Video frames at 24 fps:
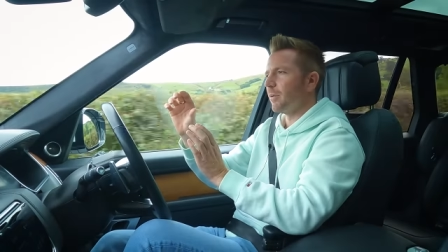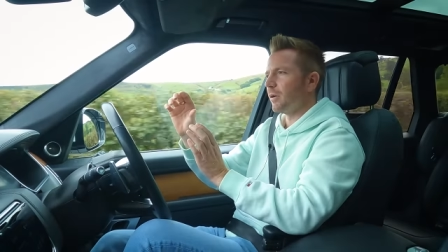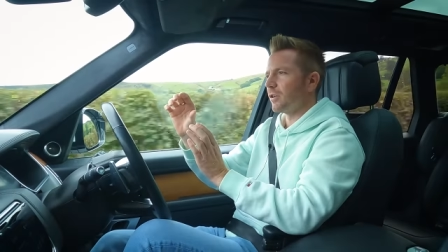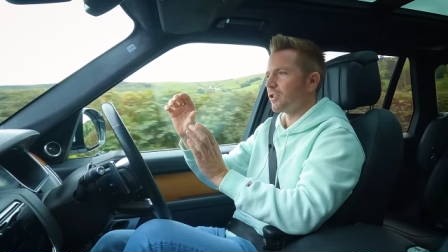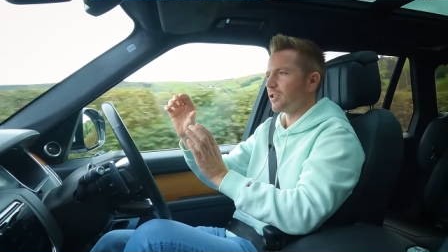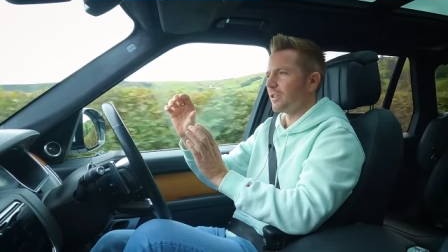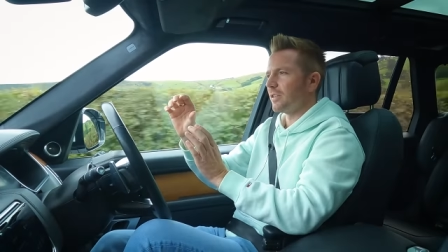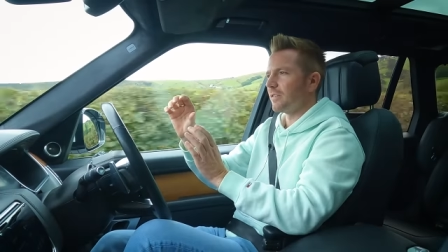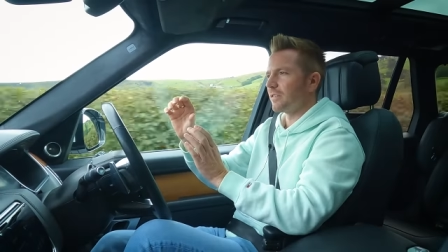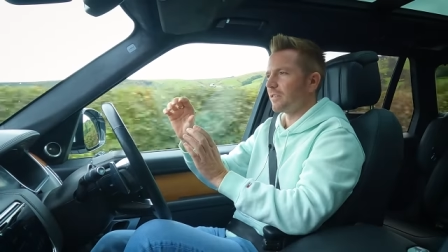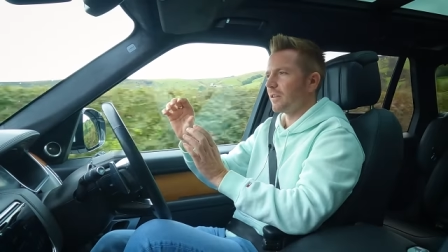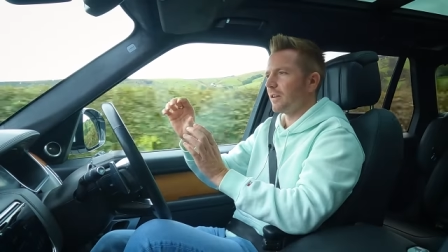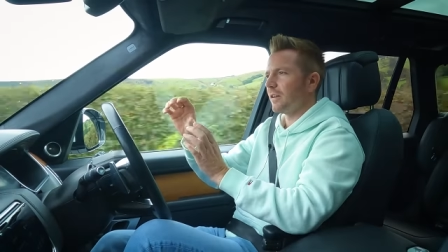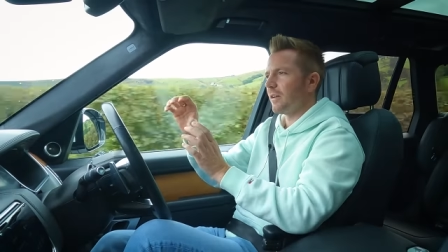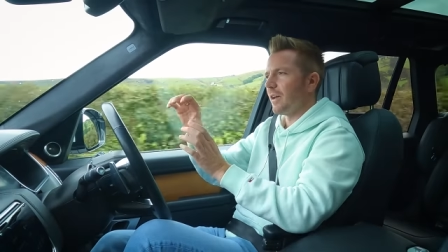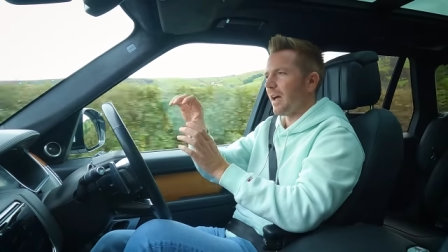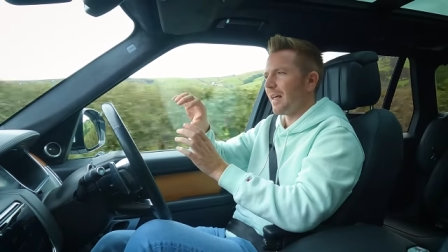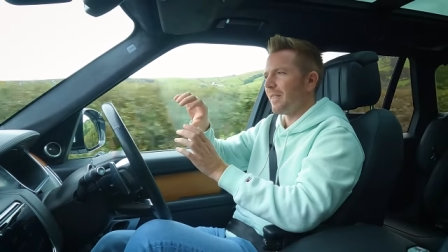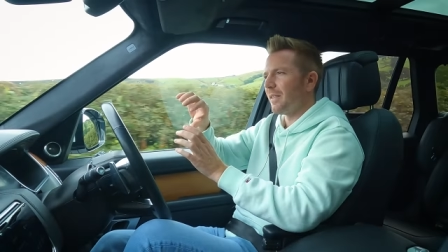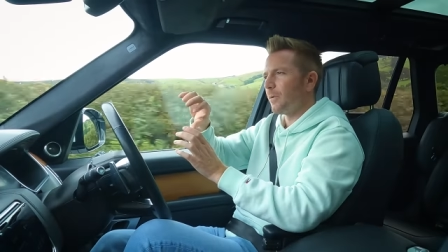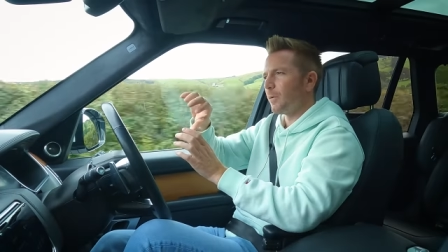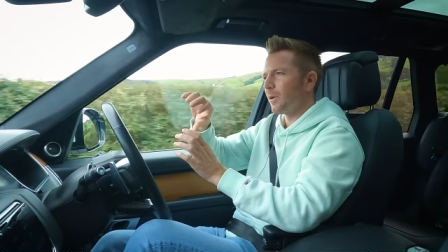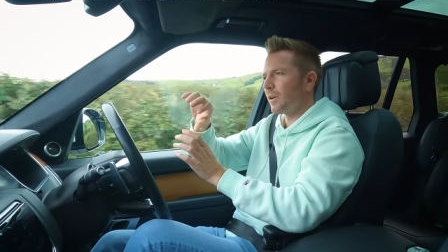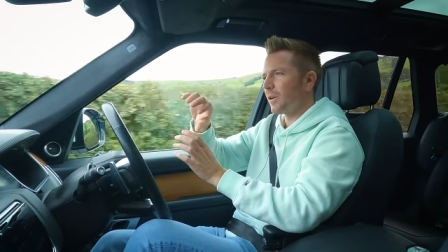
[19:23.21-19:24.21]
bushes
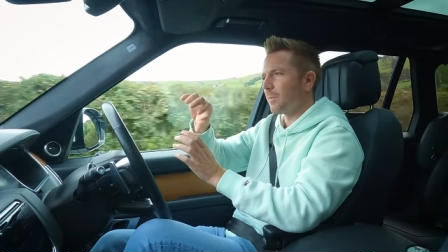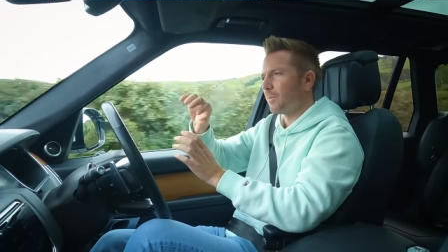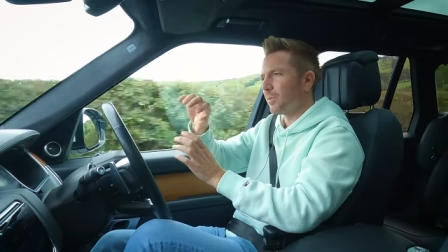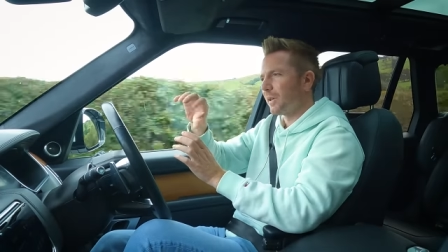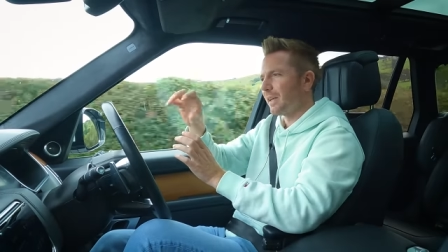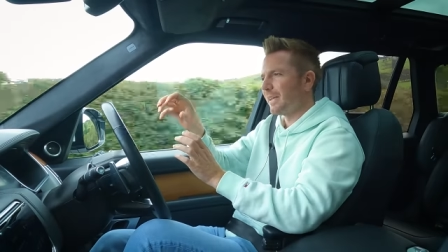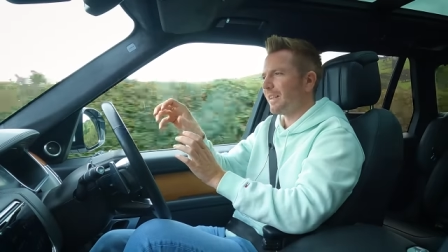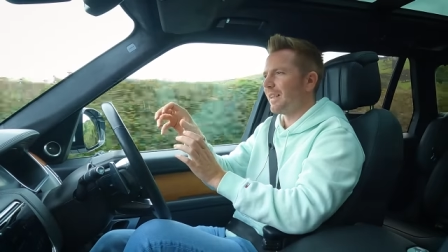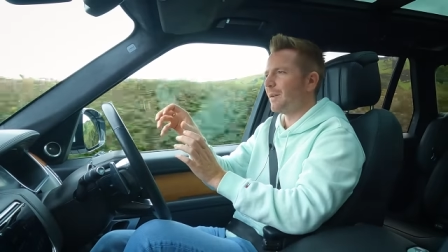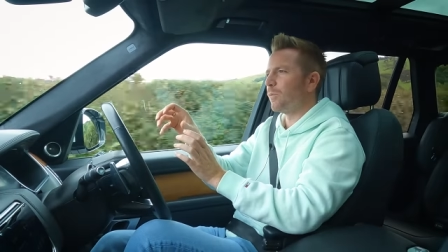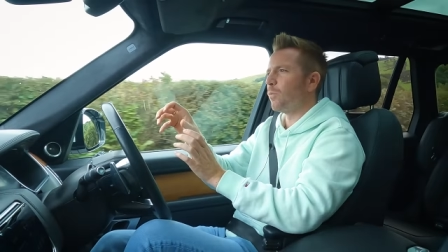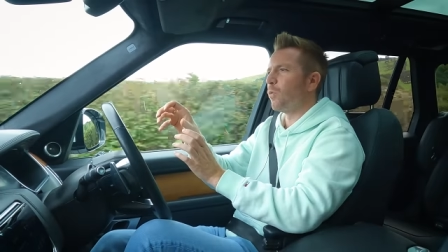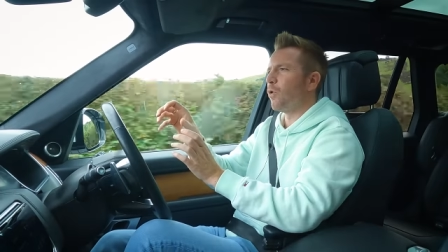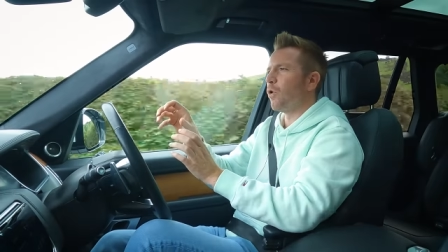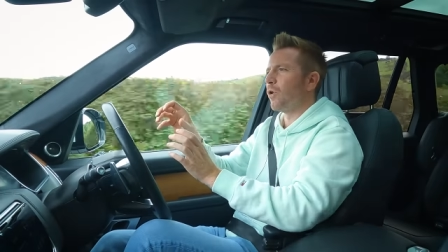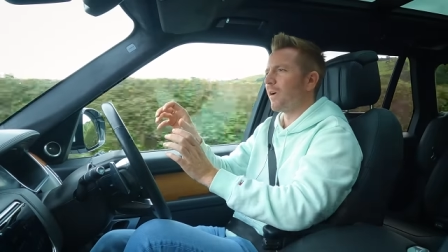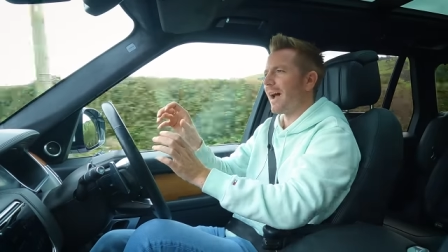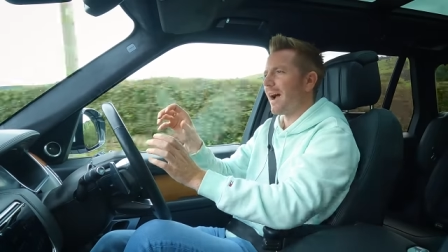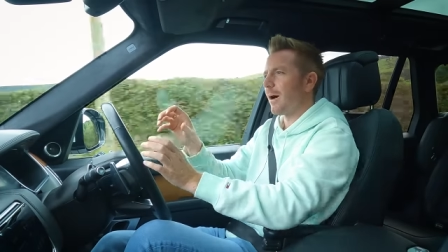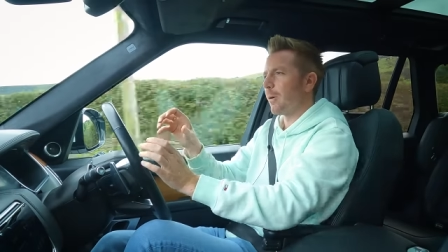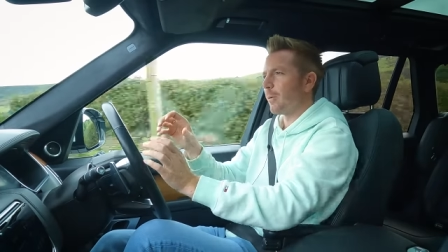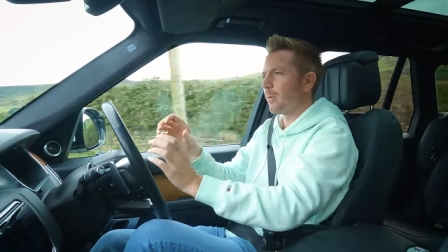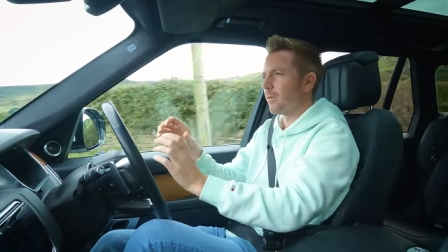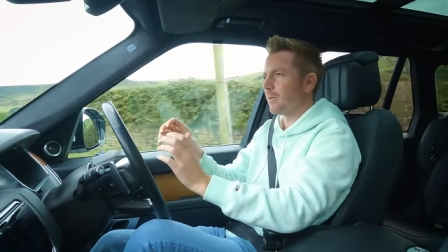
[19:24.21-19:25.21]
and they were completely
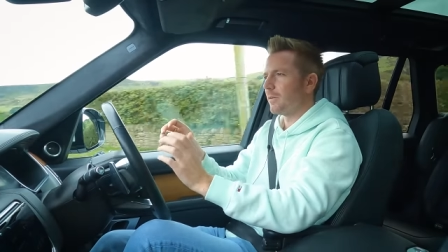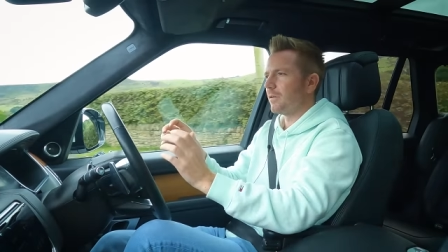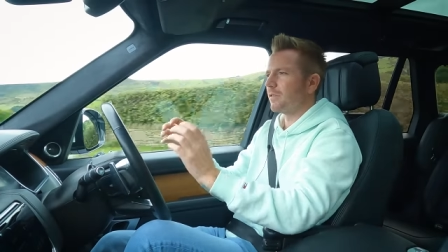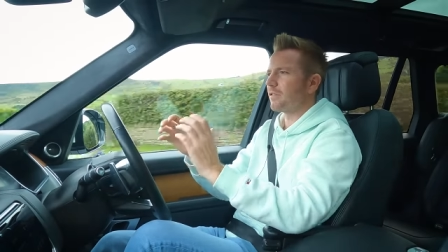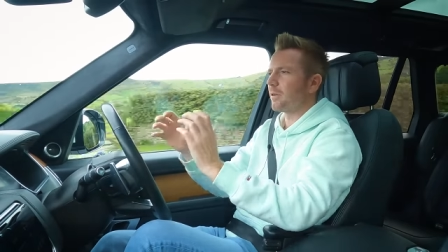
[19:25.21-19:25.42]
worn out,